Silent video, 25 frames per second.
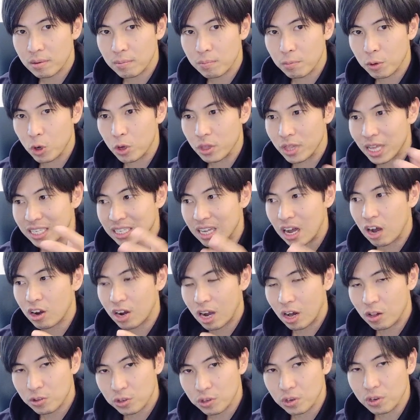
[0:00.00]
because that's our
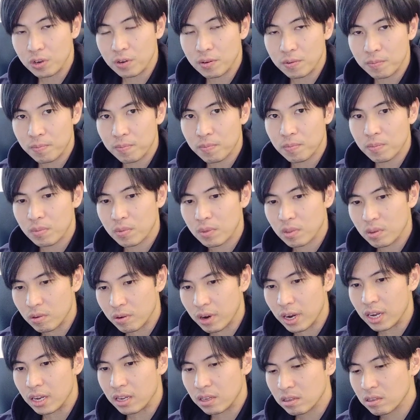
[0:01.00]
culture,
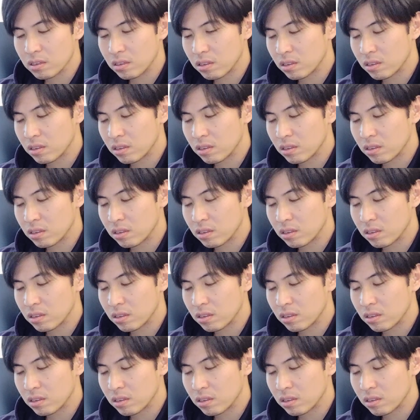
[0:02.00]
right?